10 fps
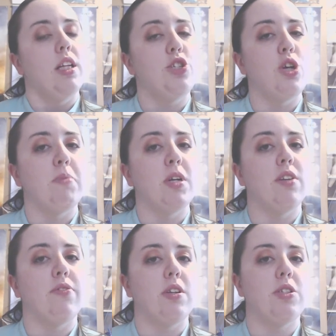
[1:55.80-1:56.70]
let's jump
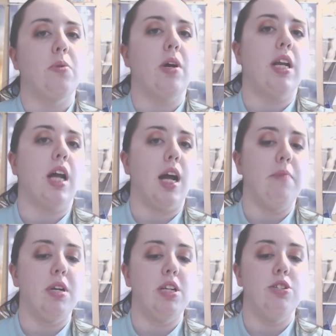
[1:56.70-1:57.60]
into the first one.
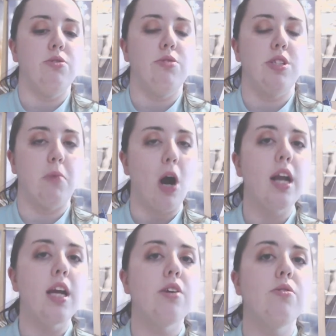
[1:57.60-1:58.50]
I'm gonna do some
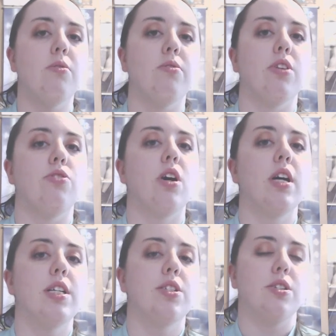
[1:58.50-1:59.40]
audio over the
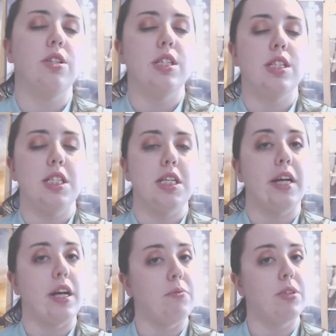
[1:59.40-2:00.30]
drawing so you can
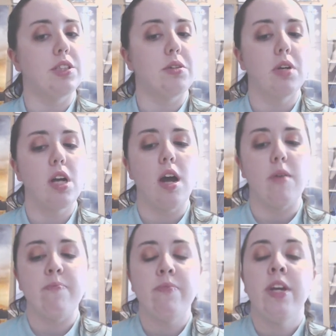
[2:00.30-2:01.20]
see kind of what's going on.